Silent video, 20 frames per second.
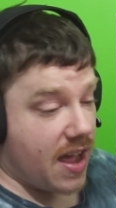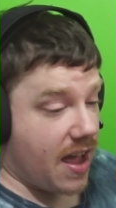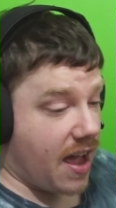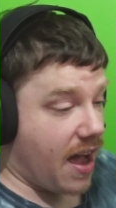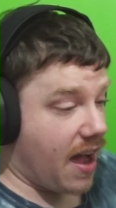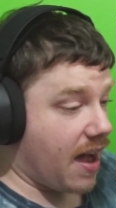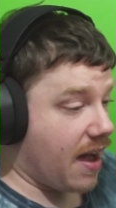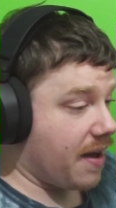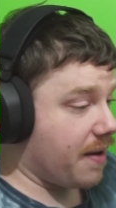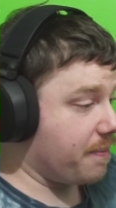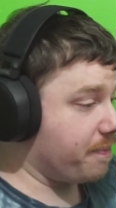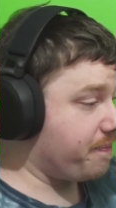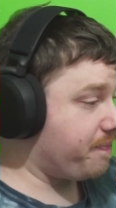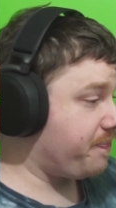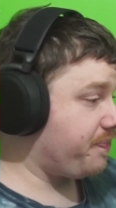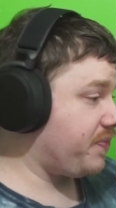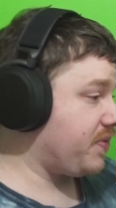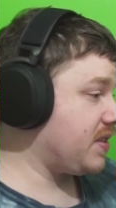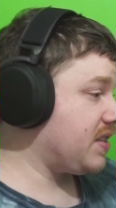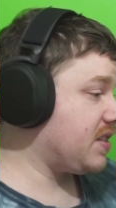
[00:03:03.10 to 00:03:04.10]
Um,
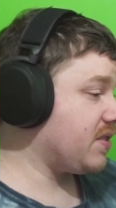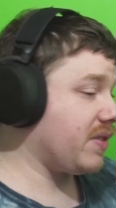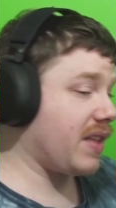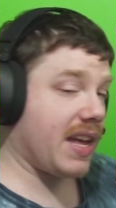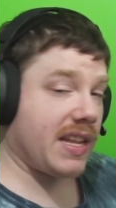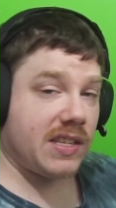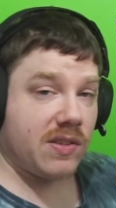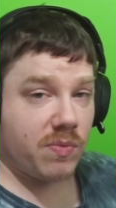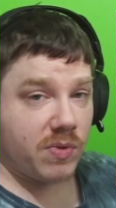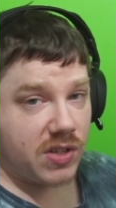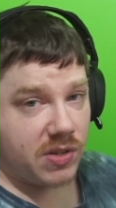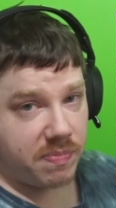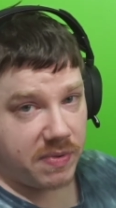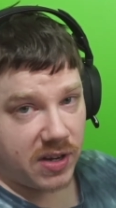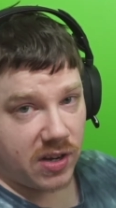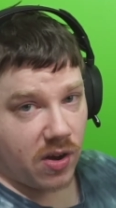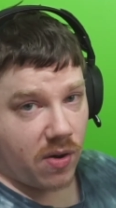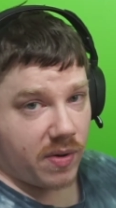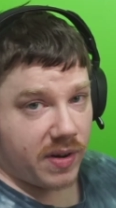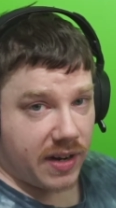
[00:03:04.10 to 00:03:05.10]
so that's what's been
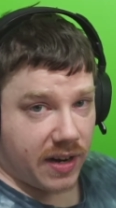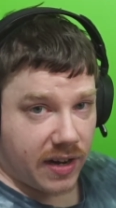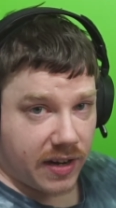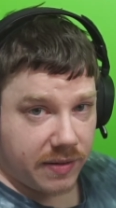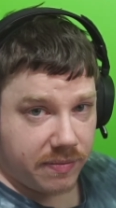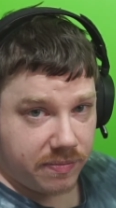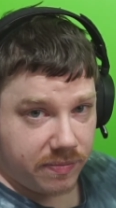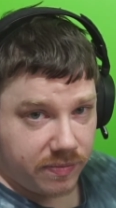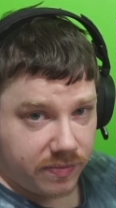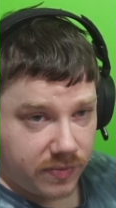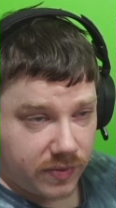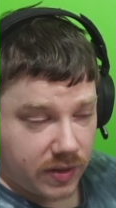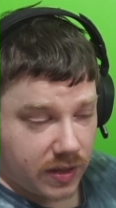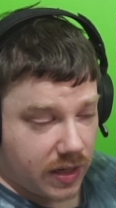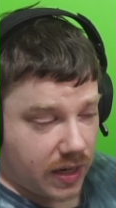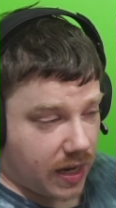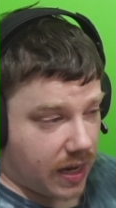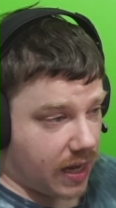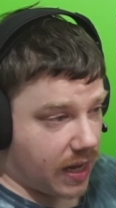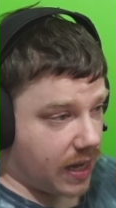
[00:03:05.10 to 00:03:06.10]
going on.
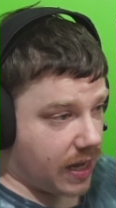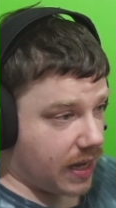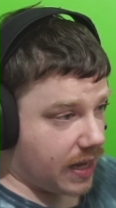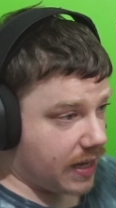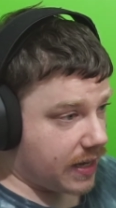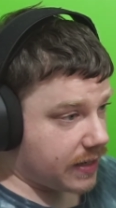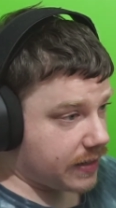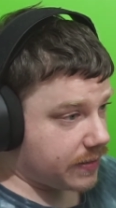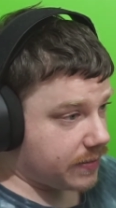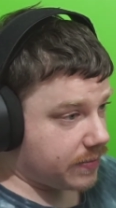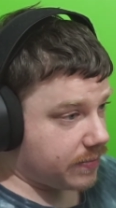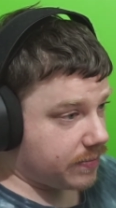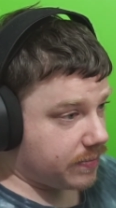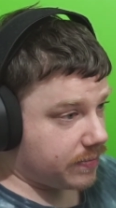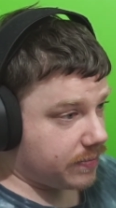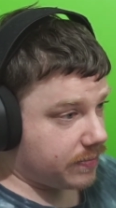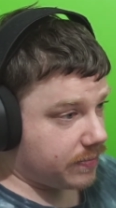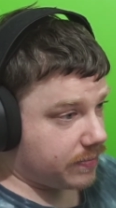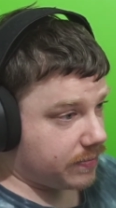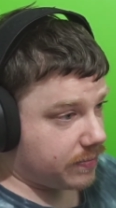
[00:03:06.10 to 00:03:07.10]
Uh,
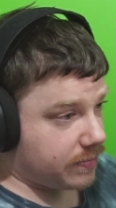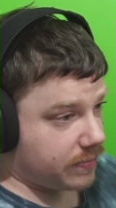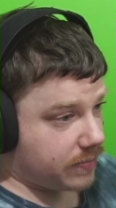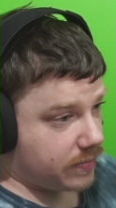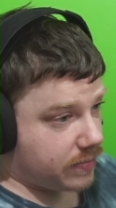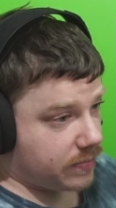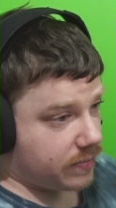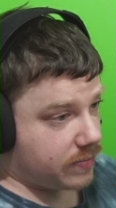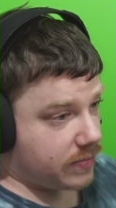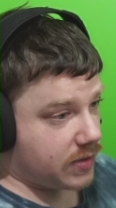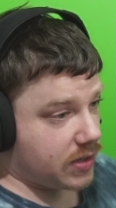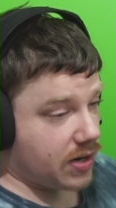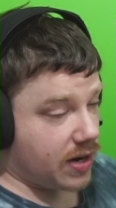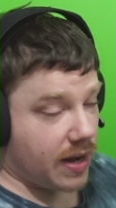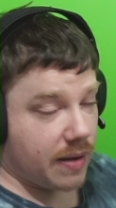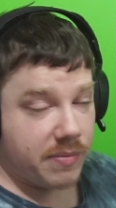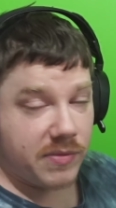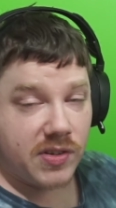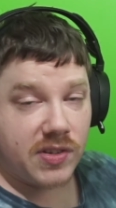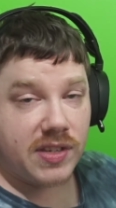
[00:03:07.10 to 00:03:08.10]
so
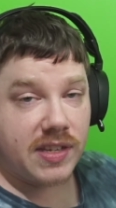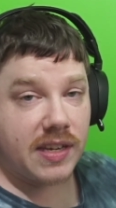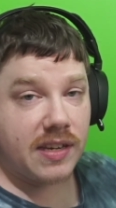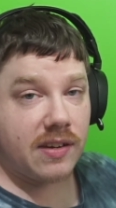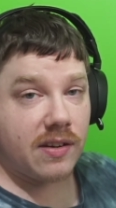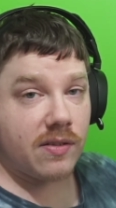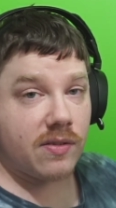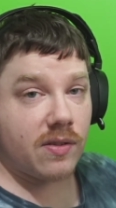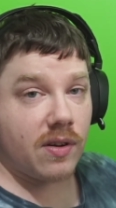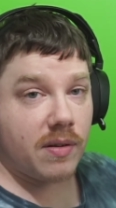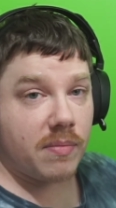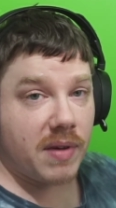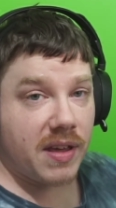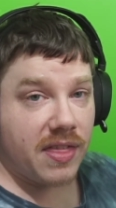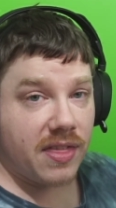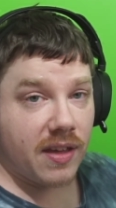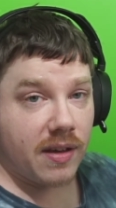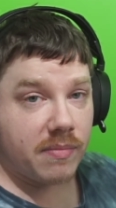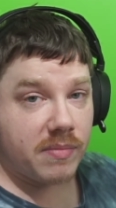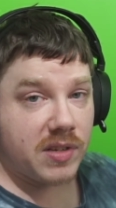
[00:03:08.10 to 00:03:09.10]
I'm just sitting here on my
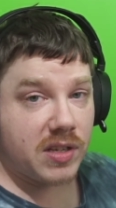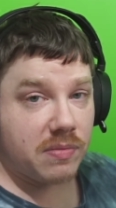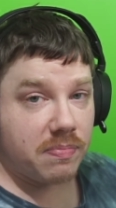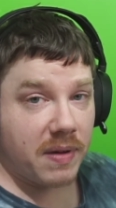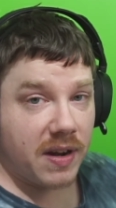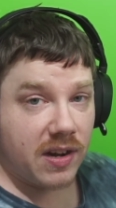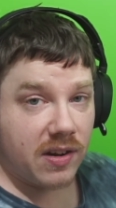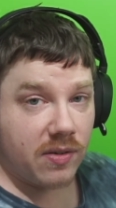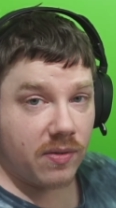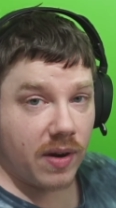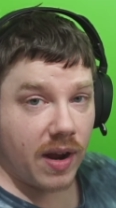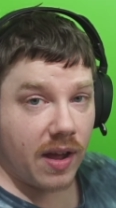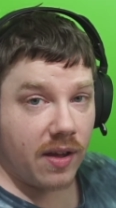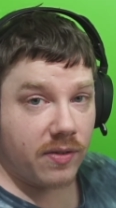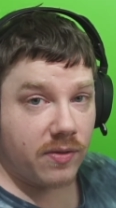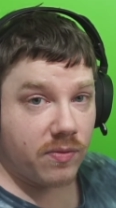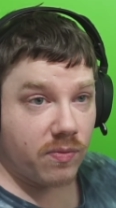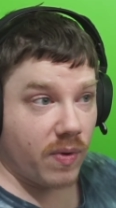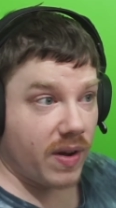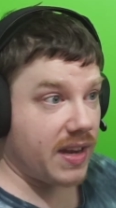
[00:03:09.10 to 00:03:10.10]
thumbs, spinning
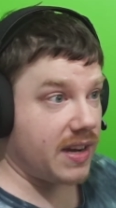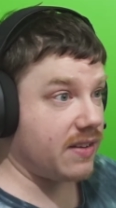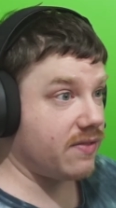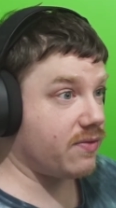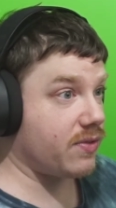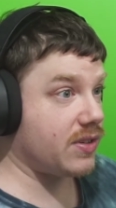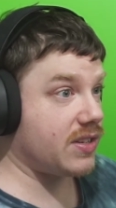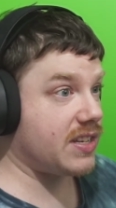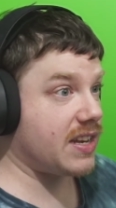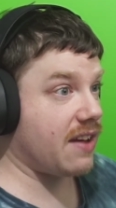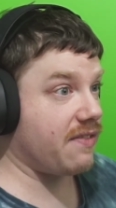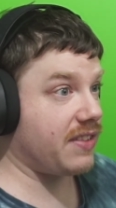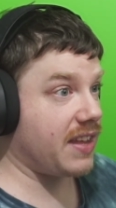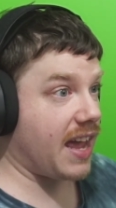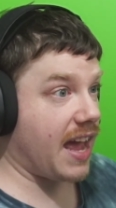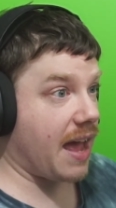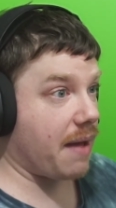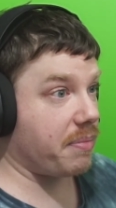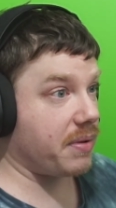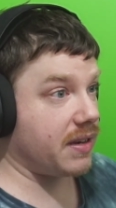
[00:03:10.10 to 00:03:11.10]
around, waiting for stuff to
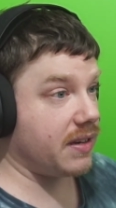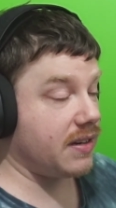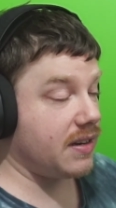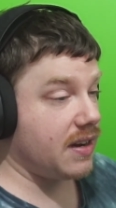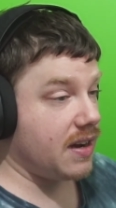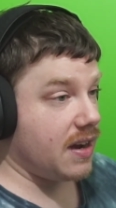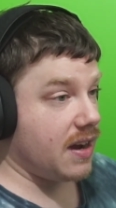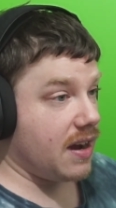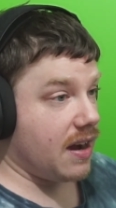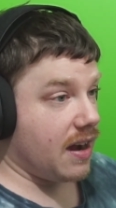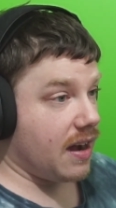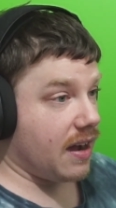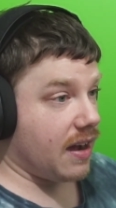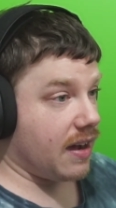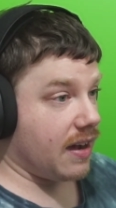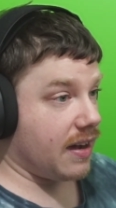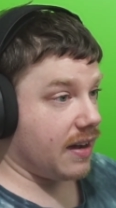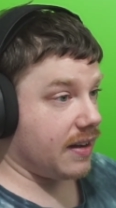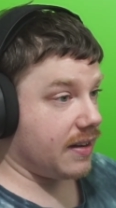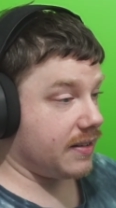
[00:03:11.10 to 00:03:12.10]
happen.
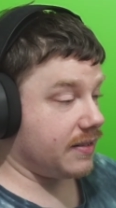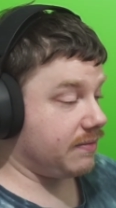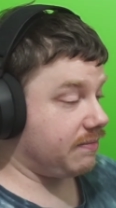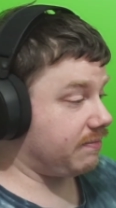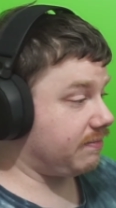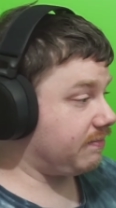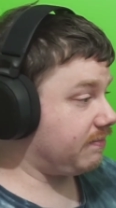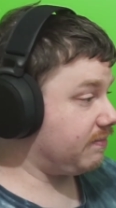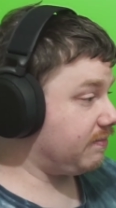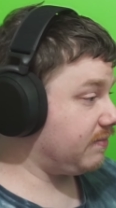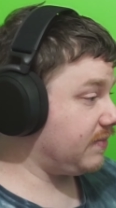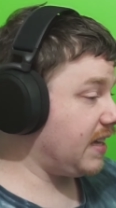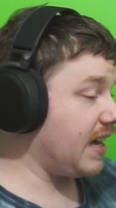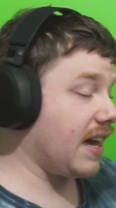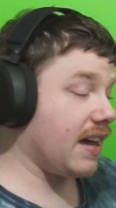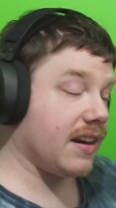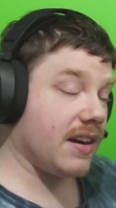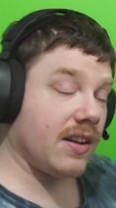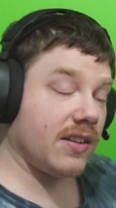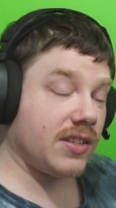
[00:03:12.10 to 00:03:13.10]
Uh, yeah,
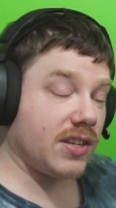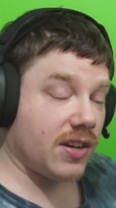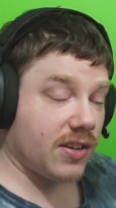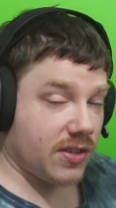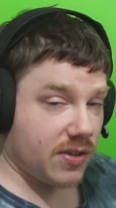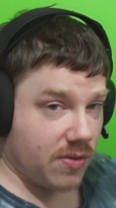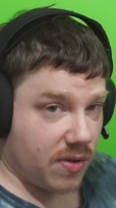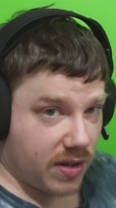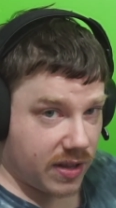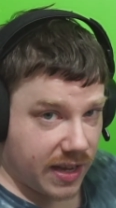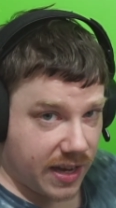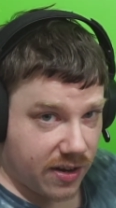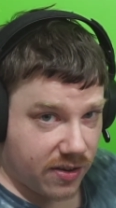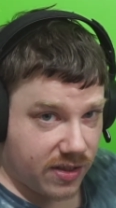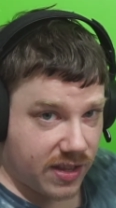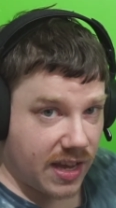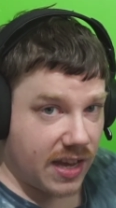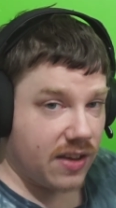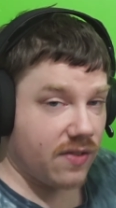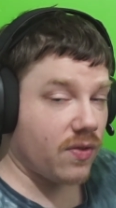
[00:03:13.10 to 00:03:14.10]
and I'll talk to you all later.
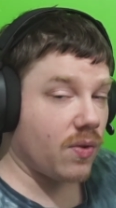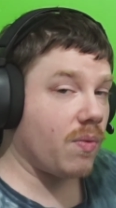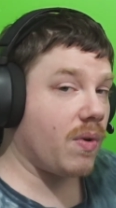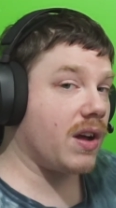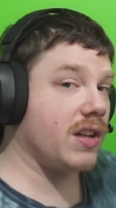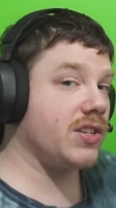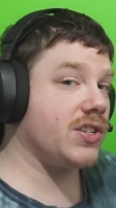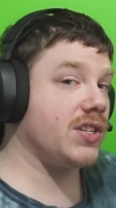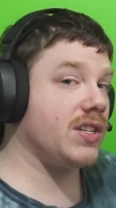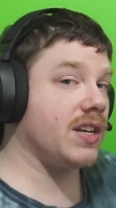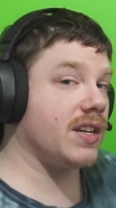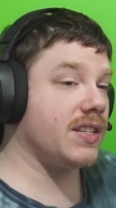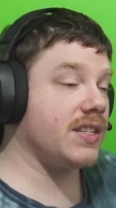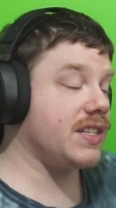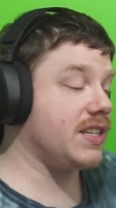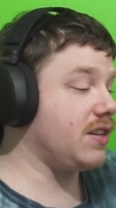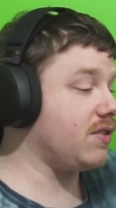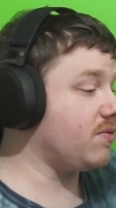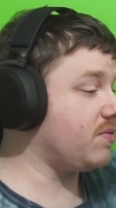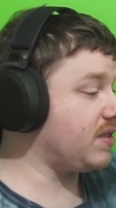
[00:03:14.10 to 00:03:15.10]
Thank you for watching. I'll
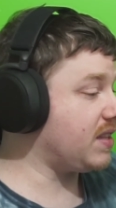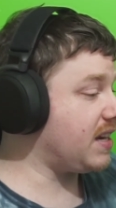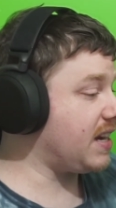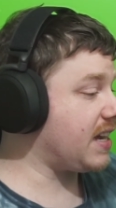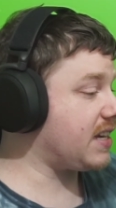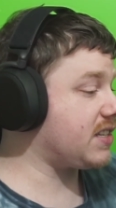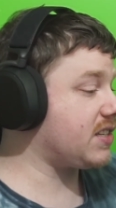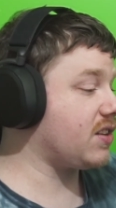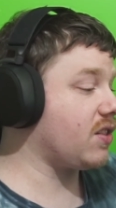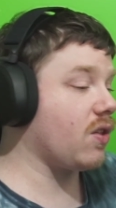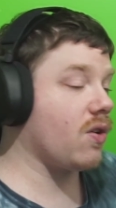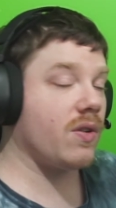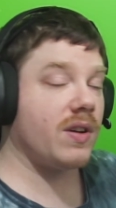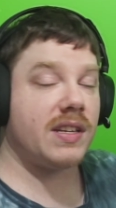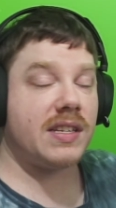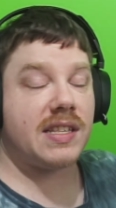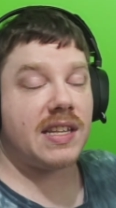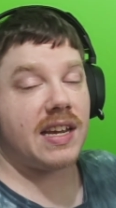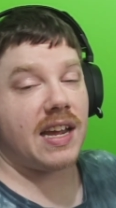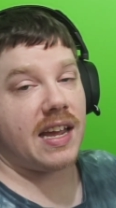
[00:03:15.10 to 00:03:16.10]
see you in the next glorious
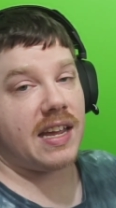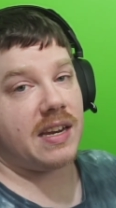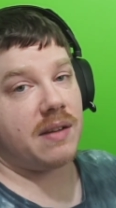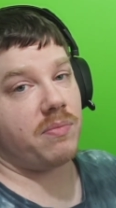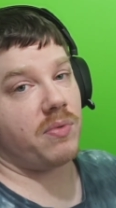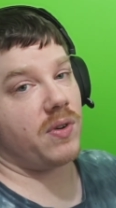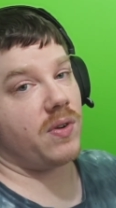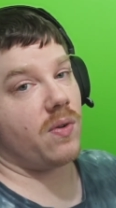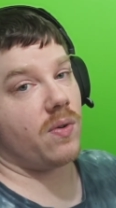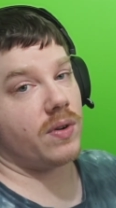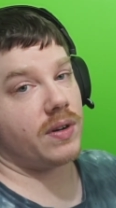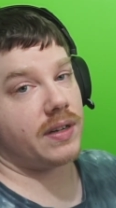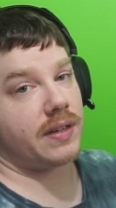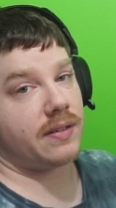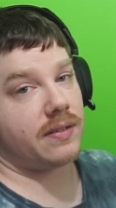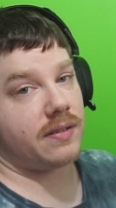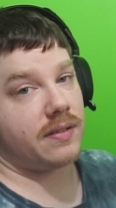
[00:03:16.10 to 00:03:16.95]
thing I end up recording.